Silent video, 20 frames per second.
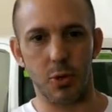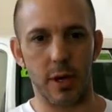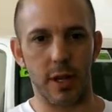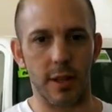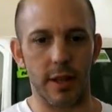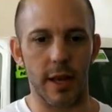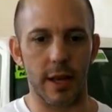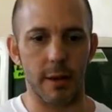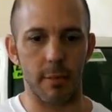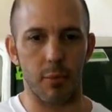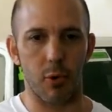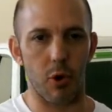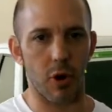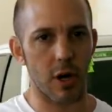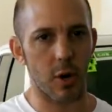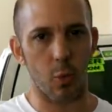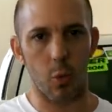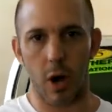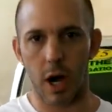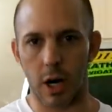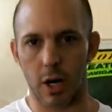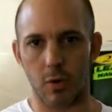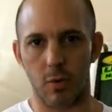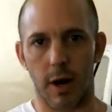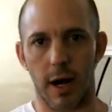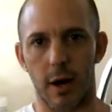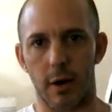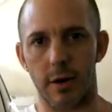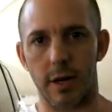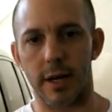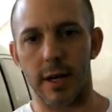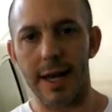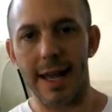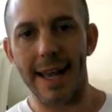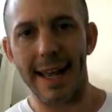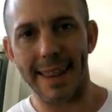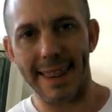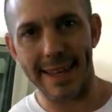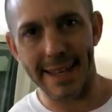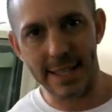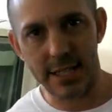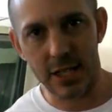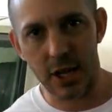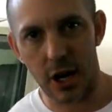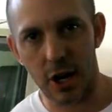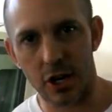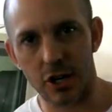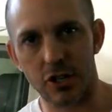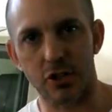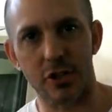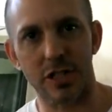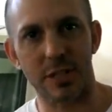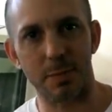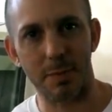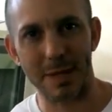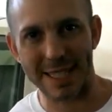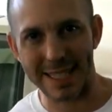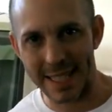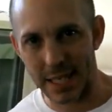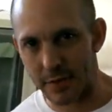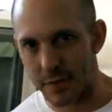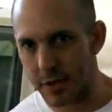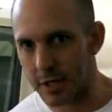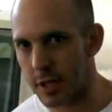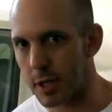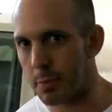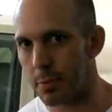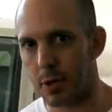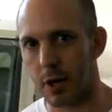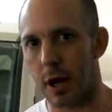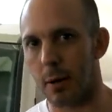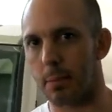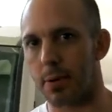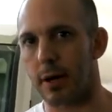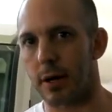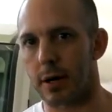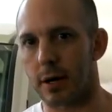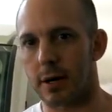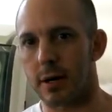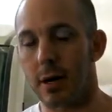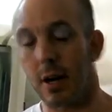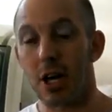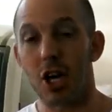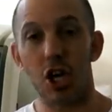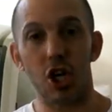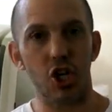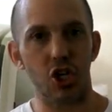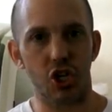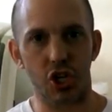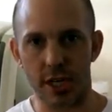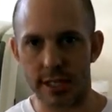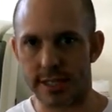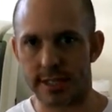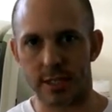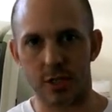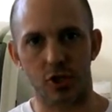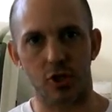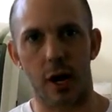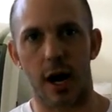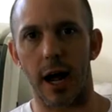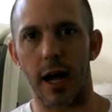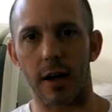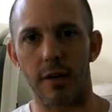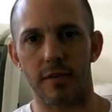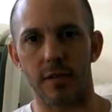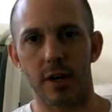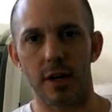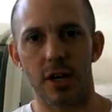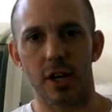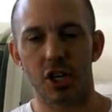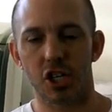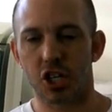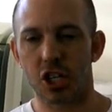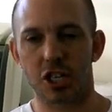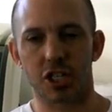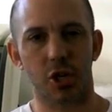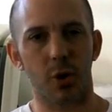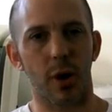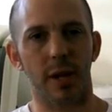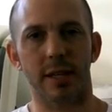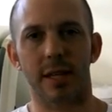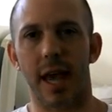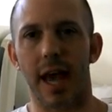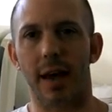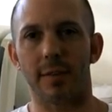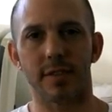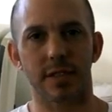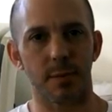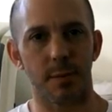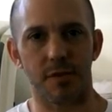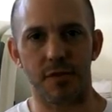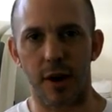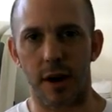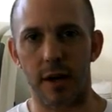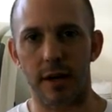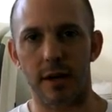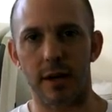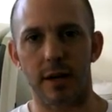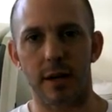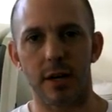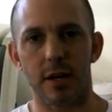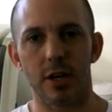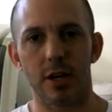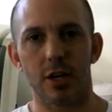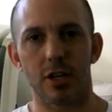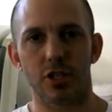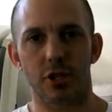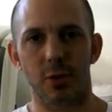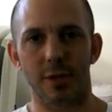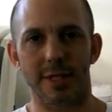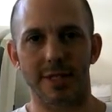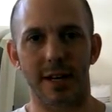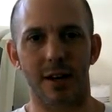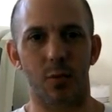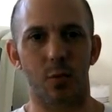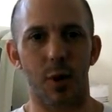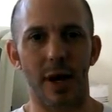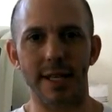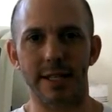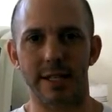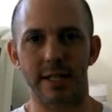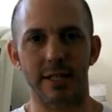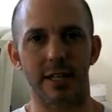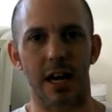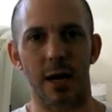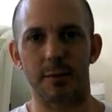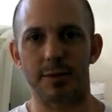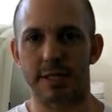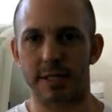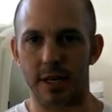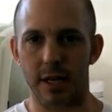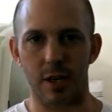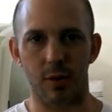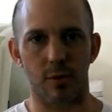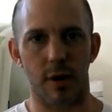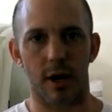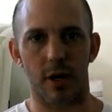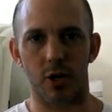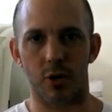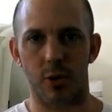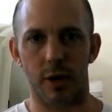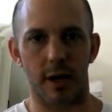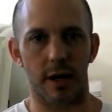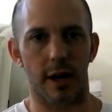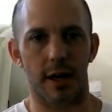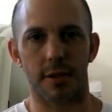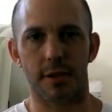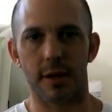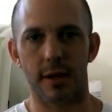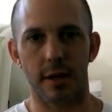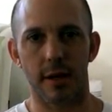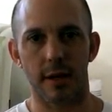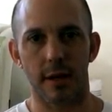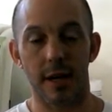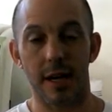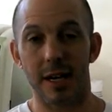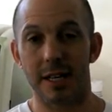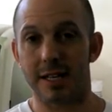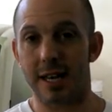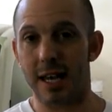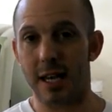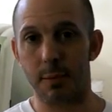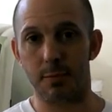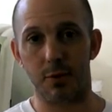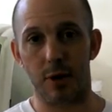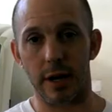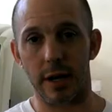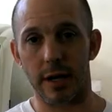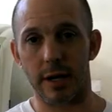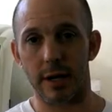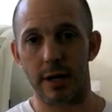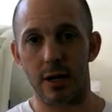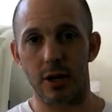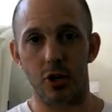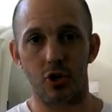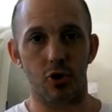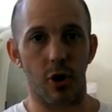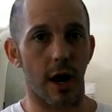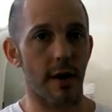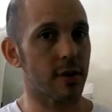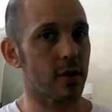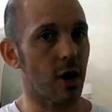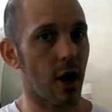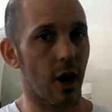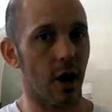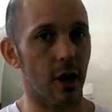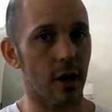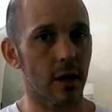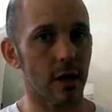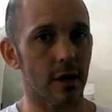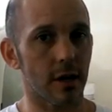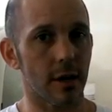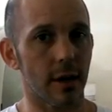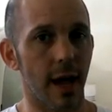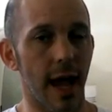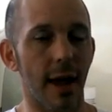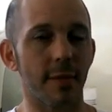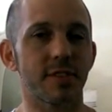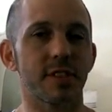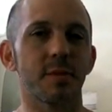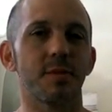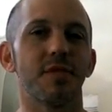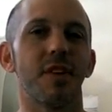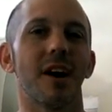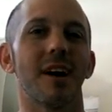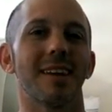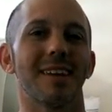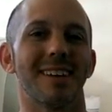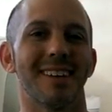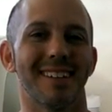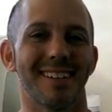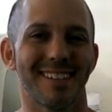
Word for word: doing like a boring walk around. These cars are specifically put up here just to drive. Just go out to have some fun. So instead of wasting time sitting around doing nothing, take a break, drive a car, have some fun.